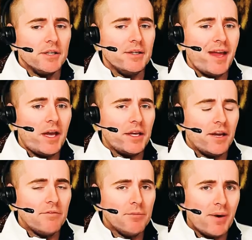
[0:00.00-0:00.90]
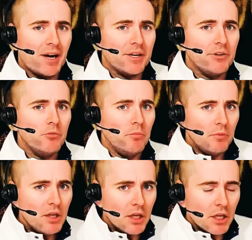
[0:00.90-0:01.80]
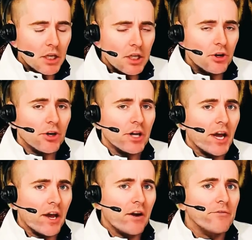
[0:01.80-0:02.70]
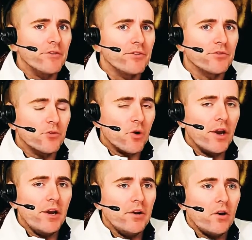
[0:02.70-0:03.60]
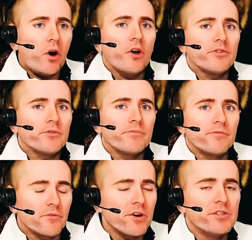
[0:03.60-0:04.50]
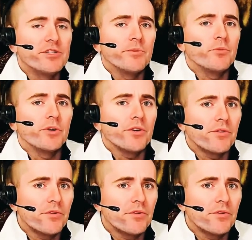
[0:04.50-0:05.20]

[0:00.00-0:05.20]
not everybody you meet you're going to have this great, awesome friendship with,